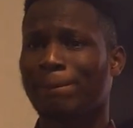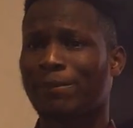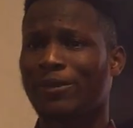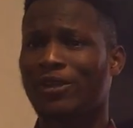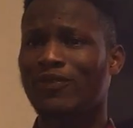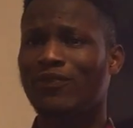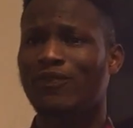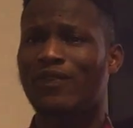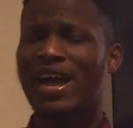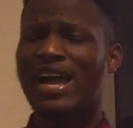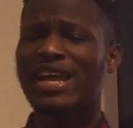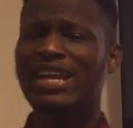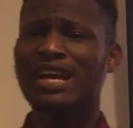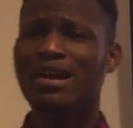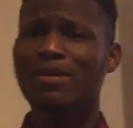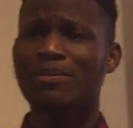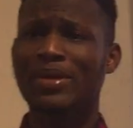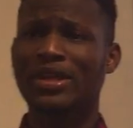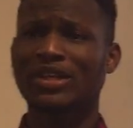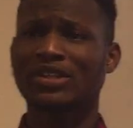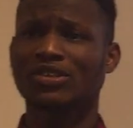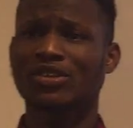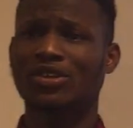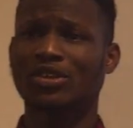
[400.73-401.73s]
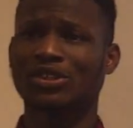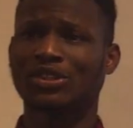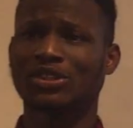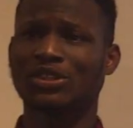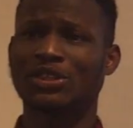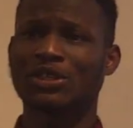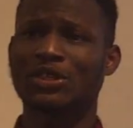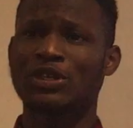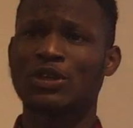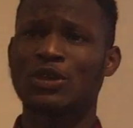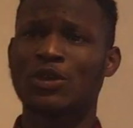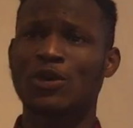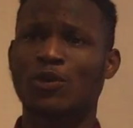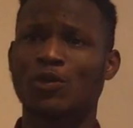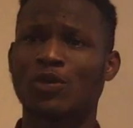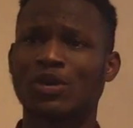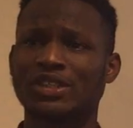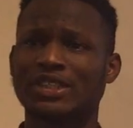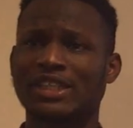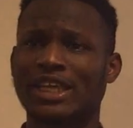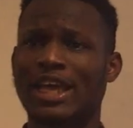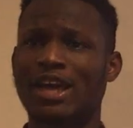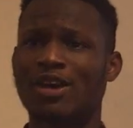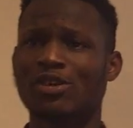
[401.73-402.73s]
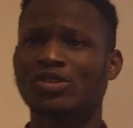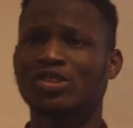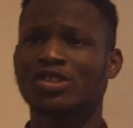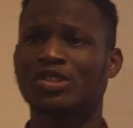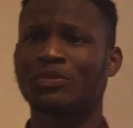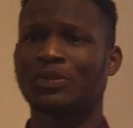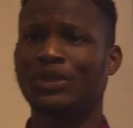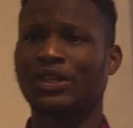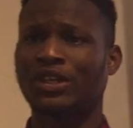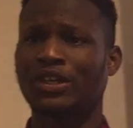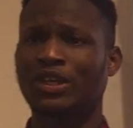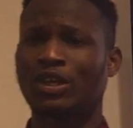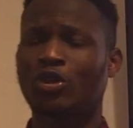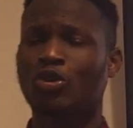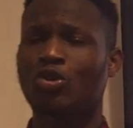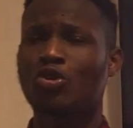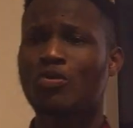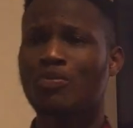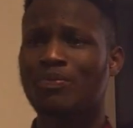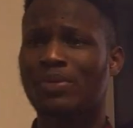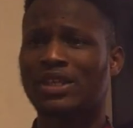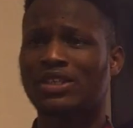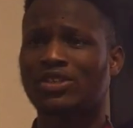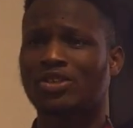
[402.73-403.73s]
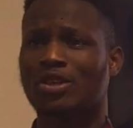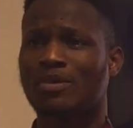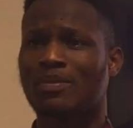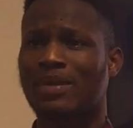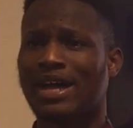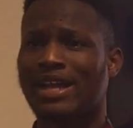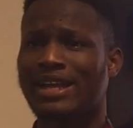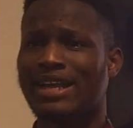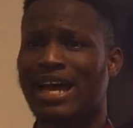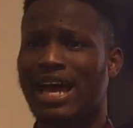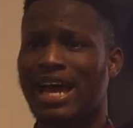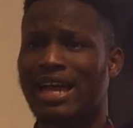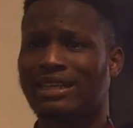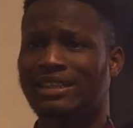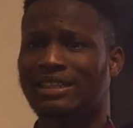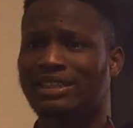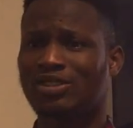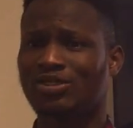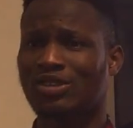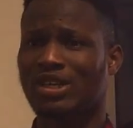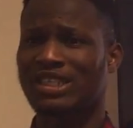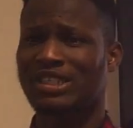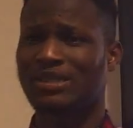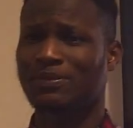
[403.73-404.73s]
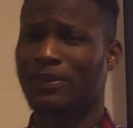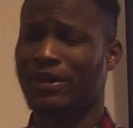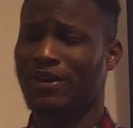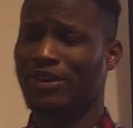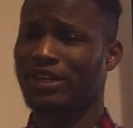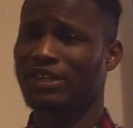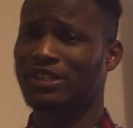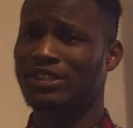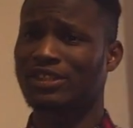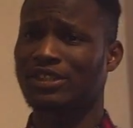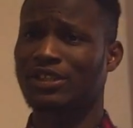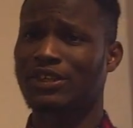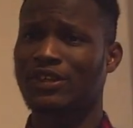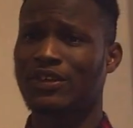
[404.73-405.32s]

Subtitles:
The final method was held to be cumbersome and hardly transparent.